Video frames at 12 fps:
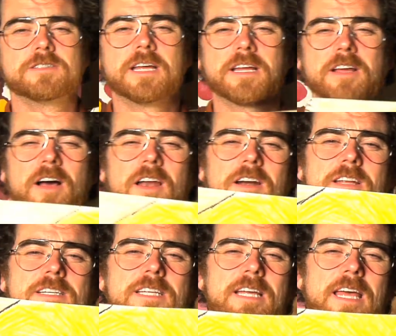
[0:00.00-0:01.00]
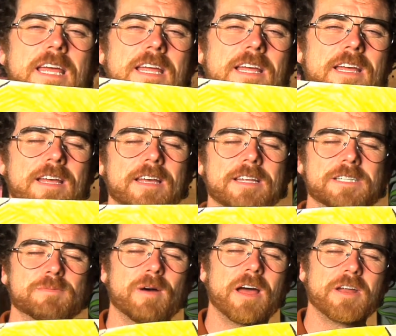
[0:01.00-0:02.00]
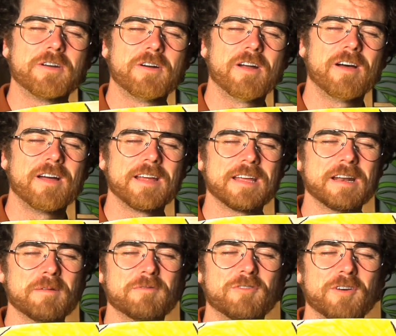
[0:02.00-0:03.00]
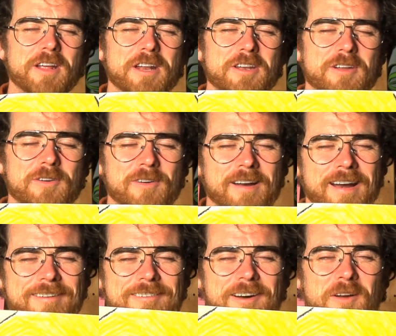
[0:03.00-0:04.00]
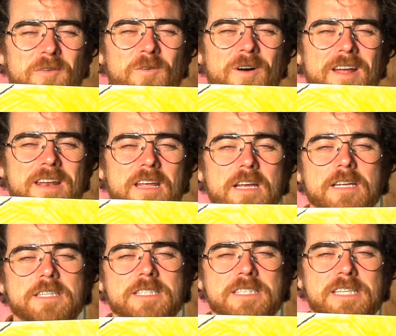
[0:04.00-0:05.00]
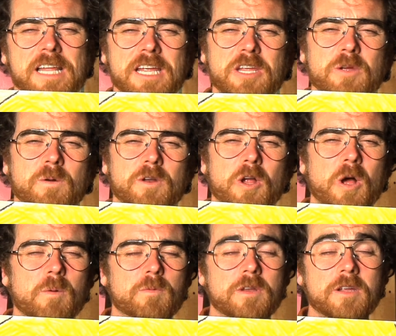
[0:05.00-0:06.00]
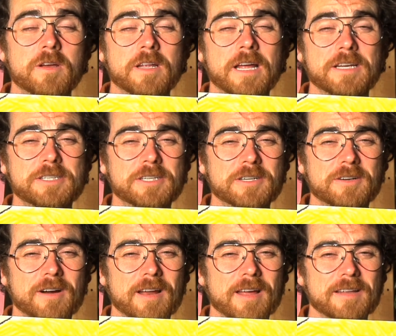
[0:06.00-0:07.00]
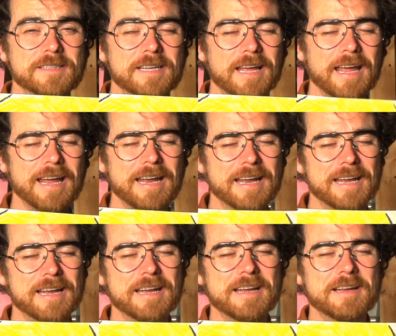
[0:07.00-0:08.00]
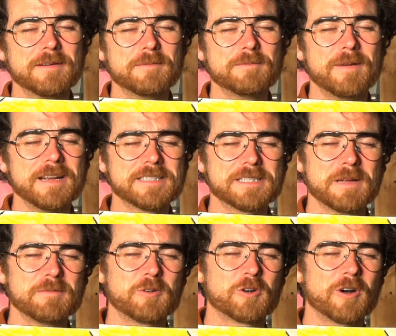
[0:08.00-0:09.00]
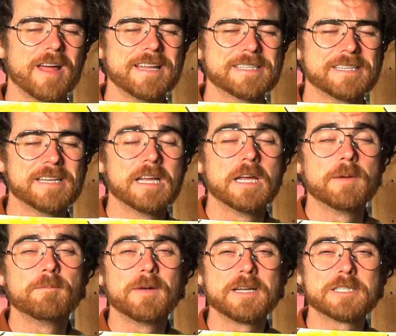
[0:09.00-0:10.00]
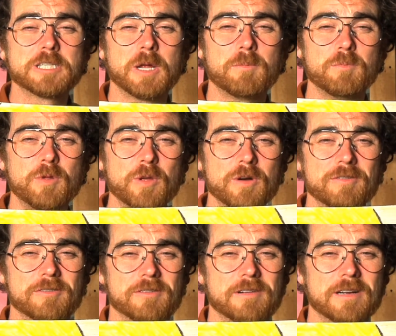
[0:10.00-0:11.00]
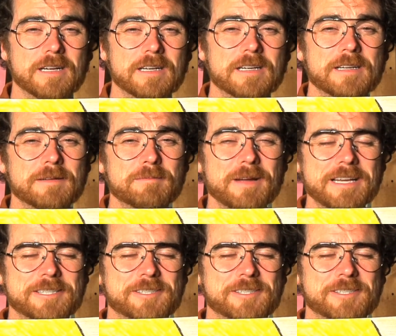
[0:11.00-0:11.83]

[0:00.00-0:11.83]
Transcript: that color because, hey, it's my drawing and I'm free to do whatever I want. Just like you at home when you get out your crayons, hey, make something crazy, make something beautiful, make